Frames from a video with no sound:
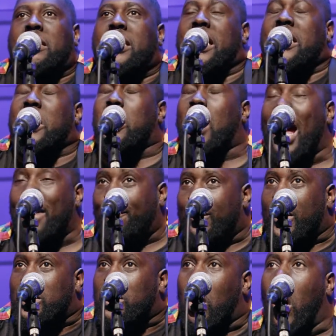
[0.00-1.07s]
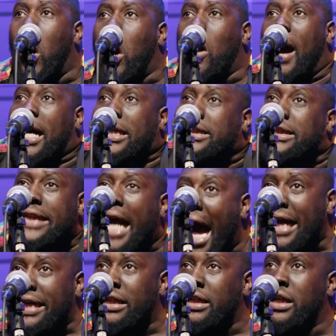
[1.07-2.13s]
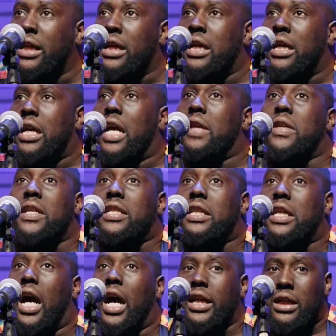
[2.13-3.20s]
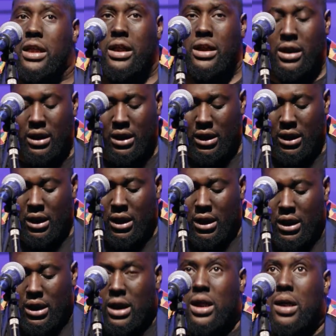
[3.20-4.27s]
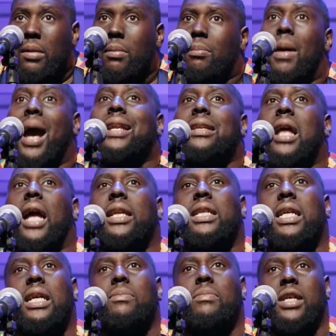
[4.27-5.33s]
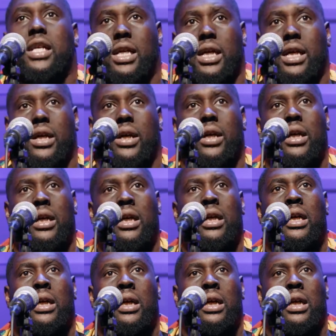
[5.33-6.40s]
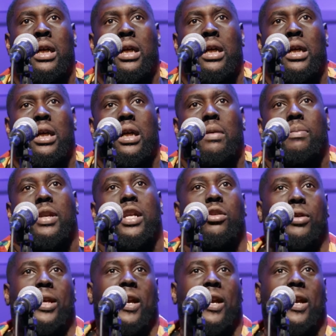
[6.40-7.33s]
This life is all I got, and this gun might not keep me here, but it'll